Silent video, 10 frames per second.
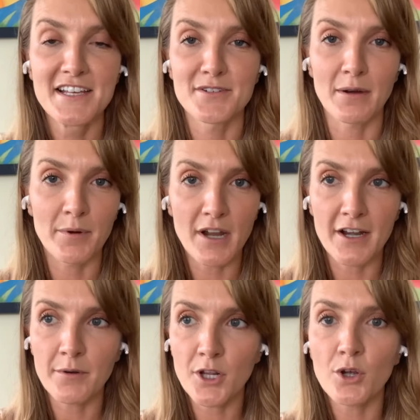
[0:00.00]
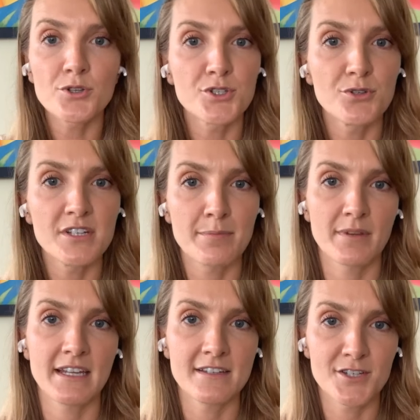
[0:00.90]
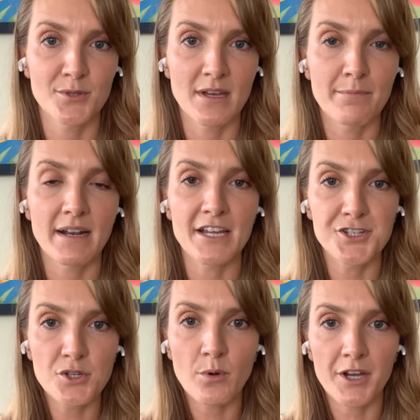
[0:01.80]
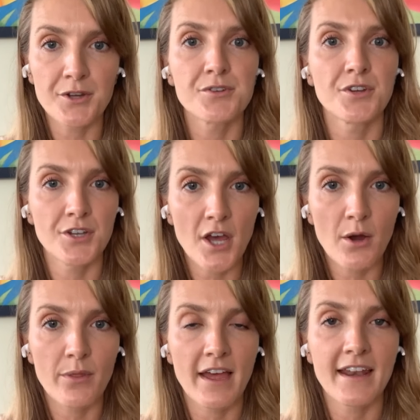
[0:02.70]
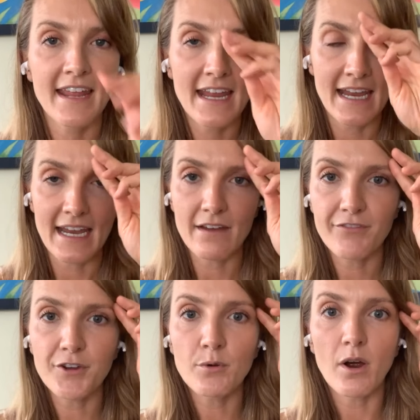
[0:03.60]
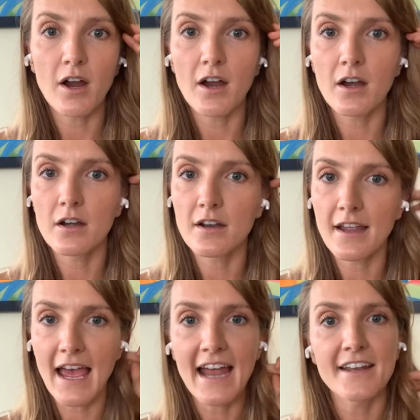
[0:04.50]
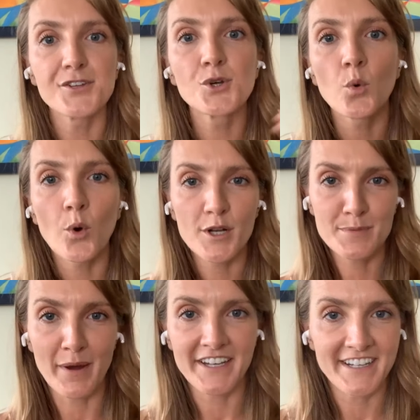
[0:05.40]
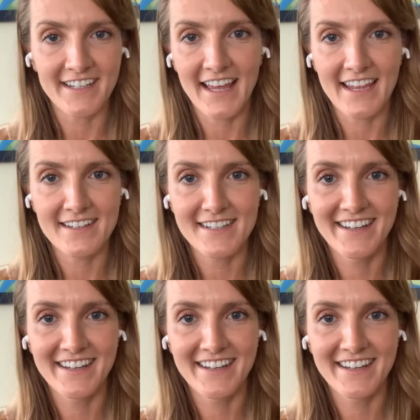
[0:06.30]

so I don't want to go too deeply into it, but I do want you to know that if you are headed towards bunion land,